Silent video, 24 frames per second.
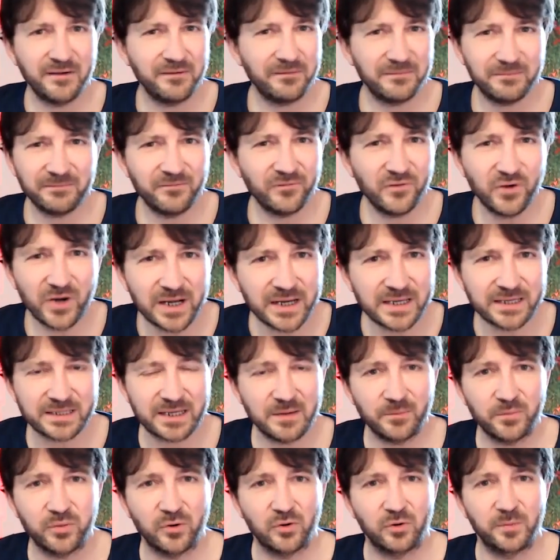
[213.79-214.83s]
Really
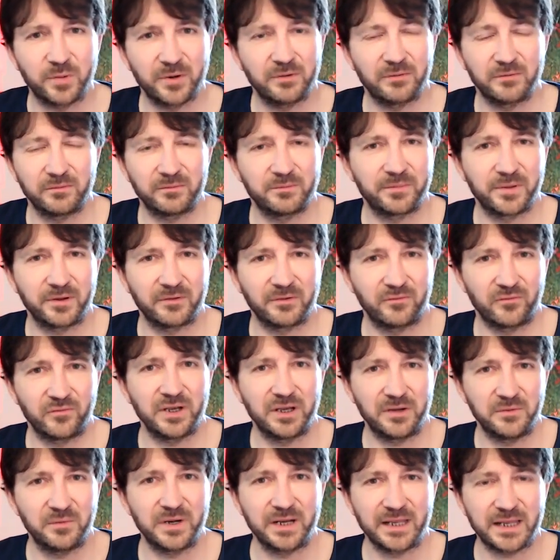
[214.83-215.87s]
simple, but
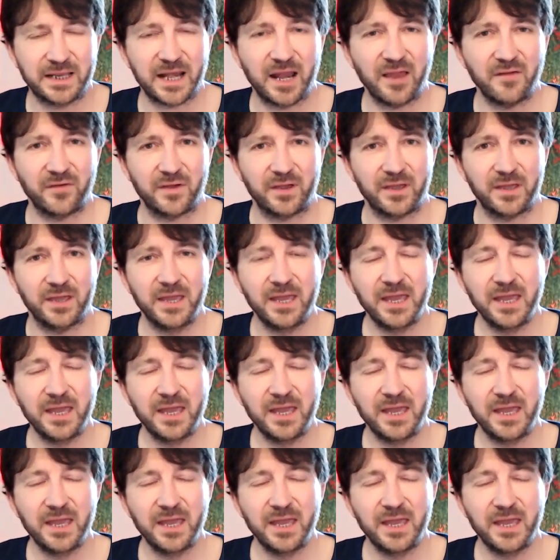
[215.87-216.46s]
really, really clever.